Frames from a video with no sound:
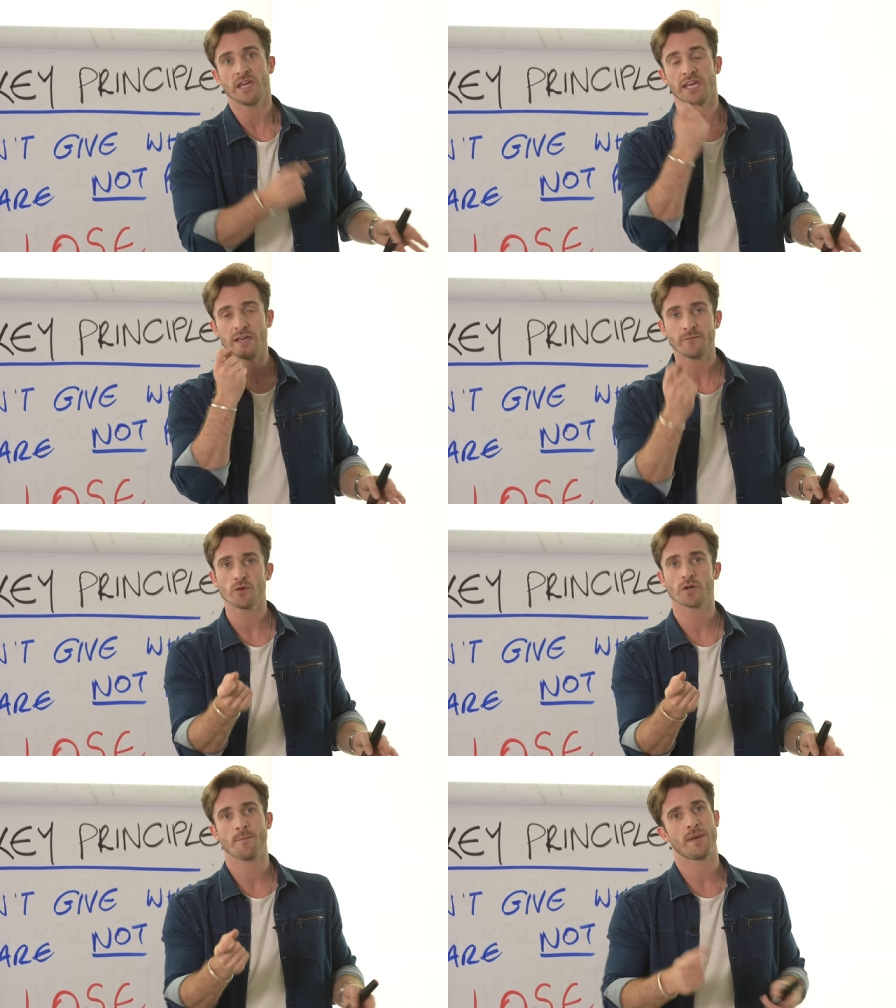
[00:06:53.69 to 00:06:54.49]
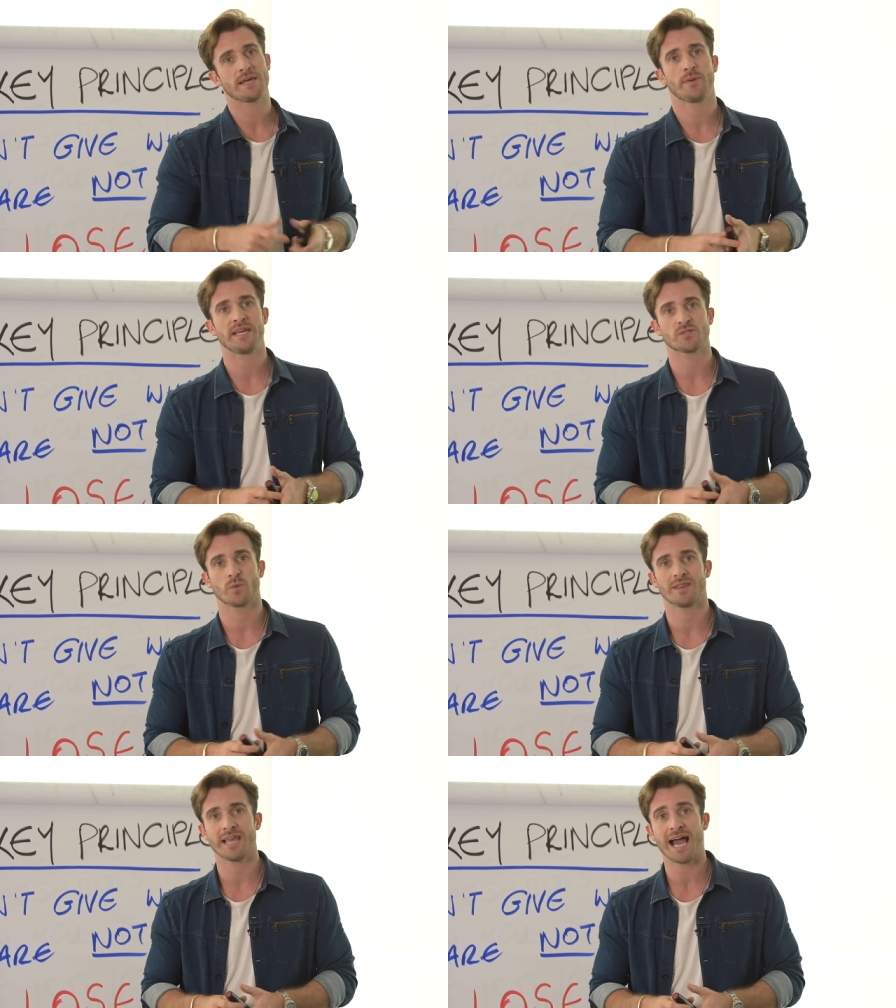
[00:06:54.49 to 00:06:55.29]
If you can make peace
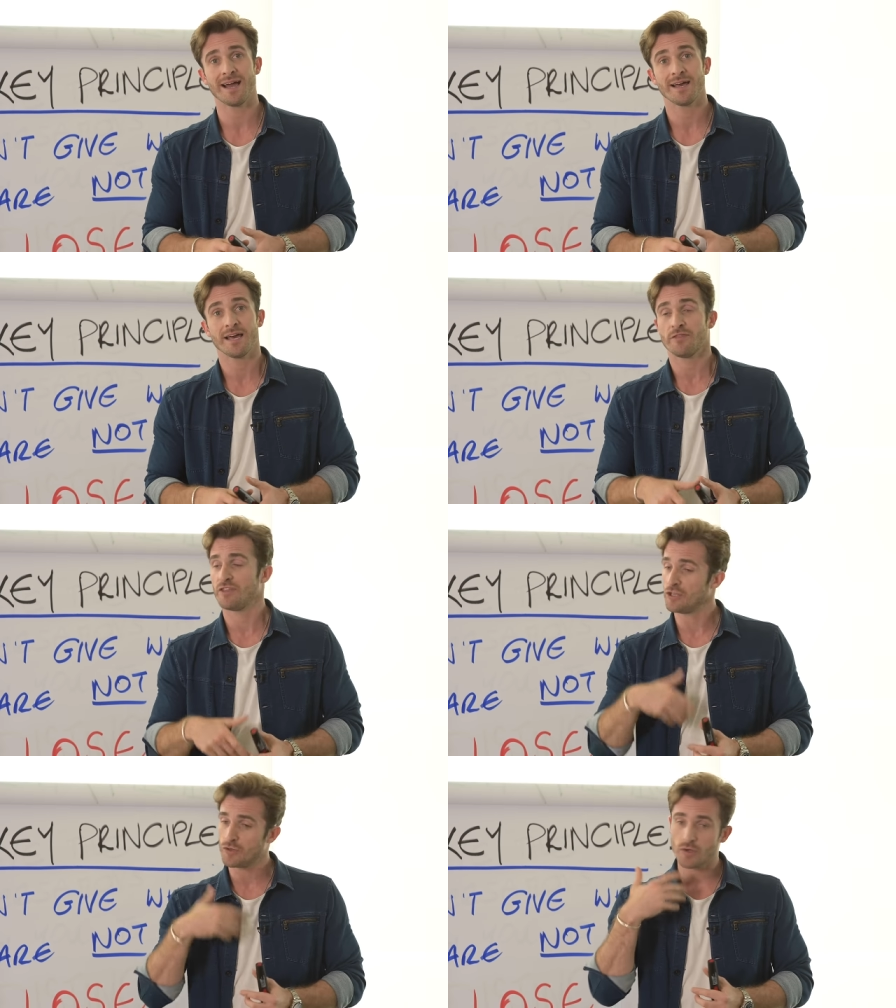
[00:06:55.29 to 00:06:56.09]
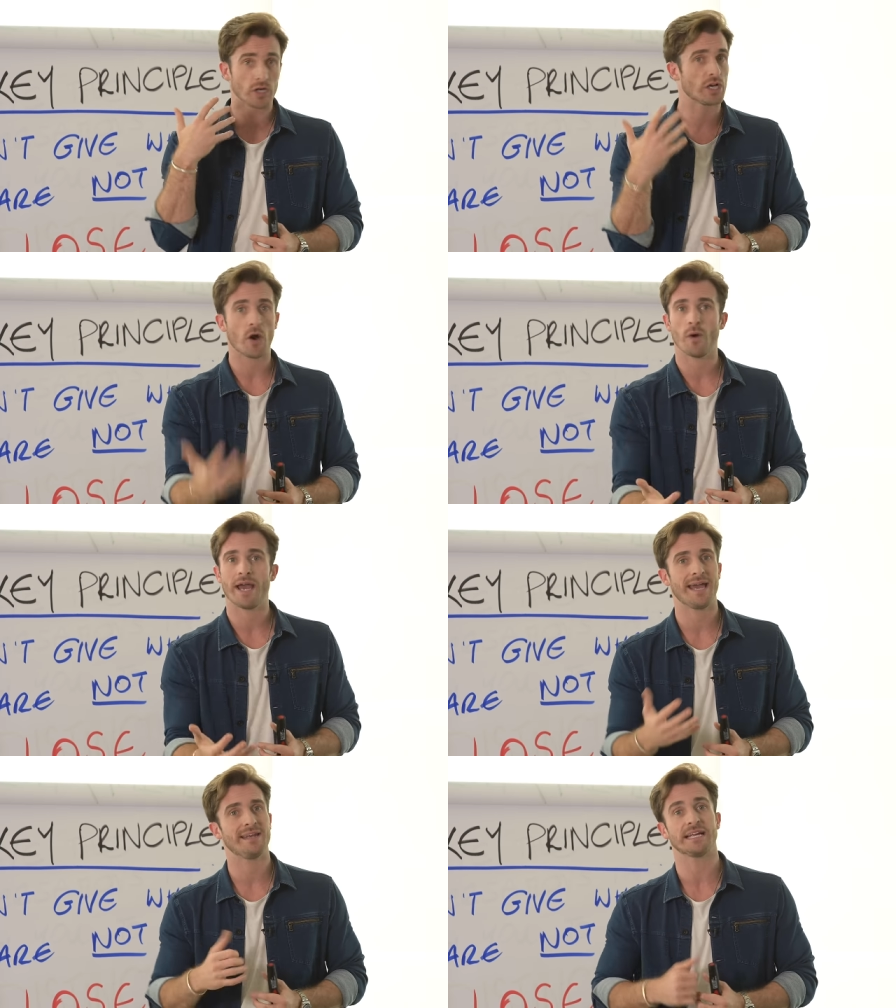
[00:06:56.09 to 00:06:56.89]
with that, then you can go
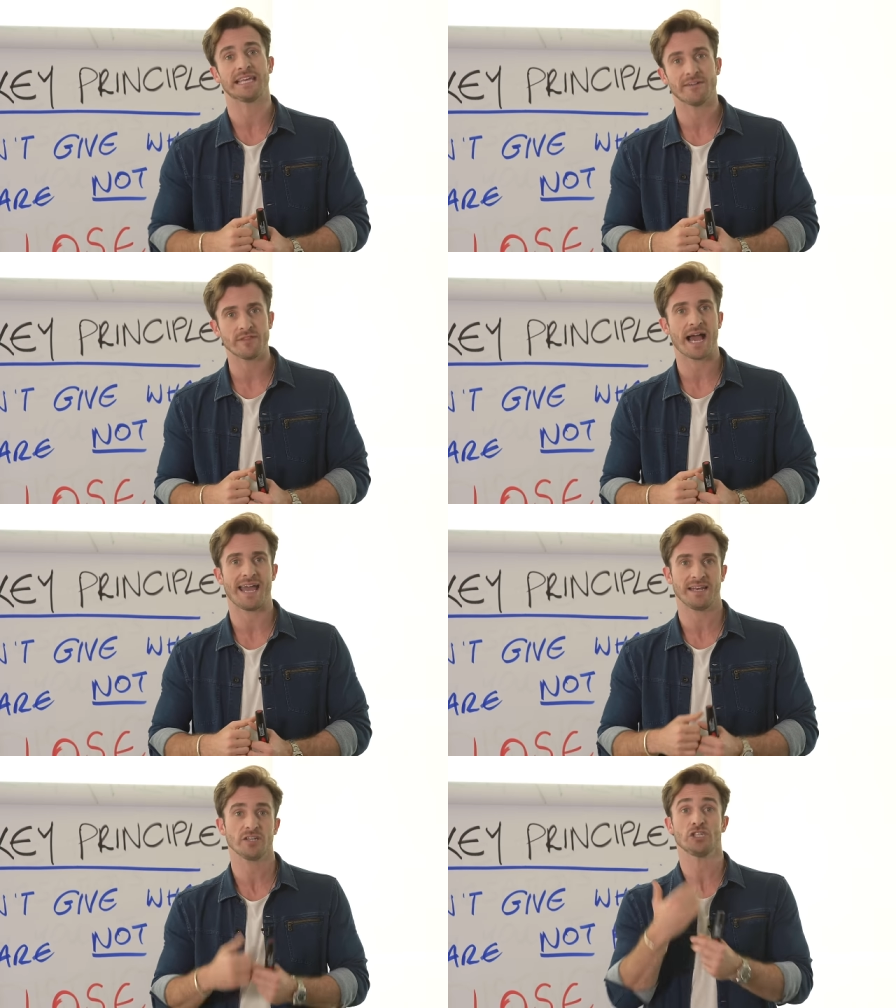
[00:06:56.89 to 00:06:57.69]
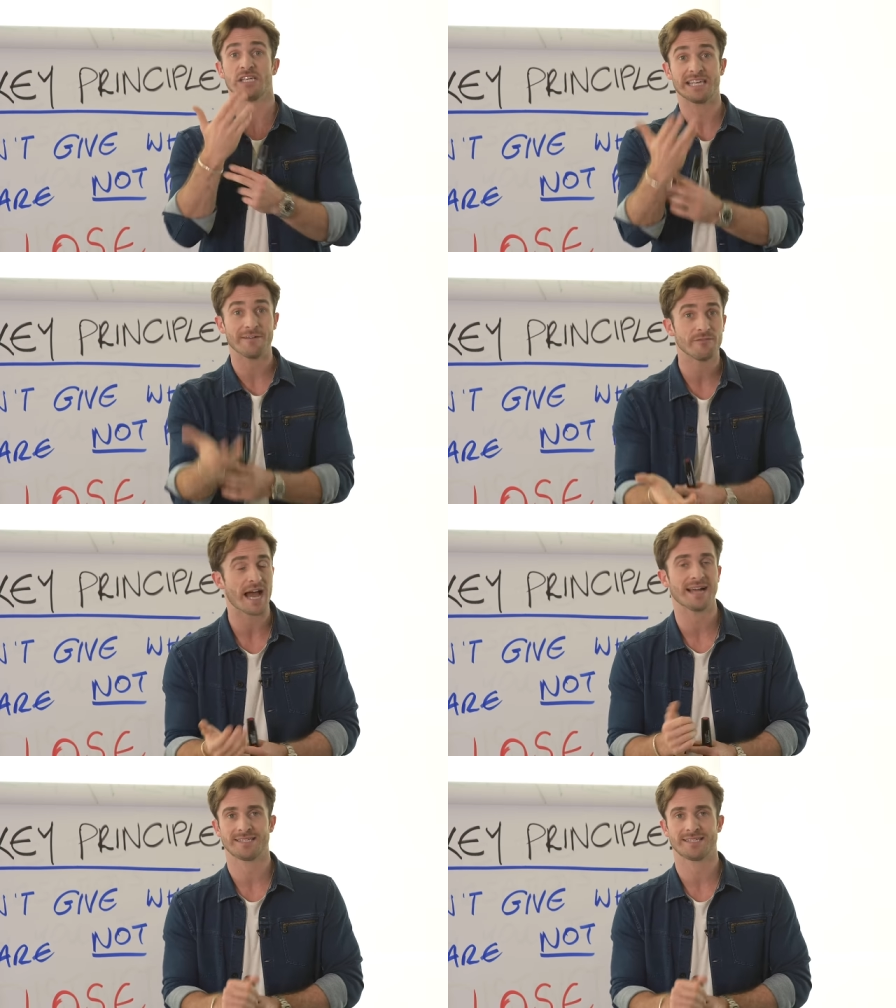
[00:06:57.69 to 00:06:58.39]
ahead and give that energy, give that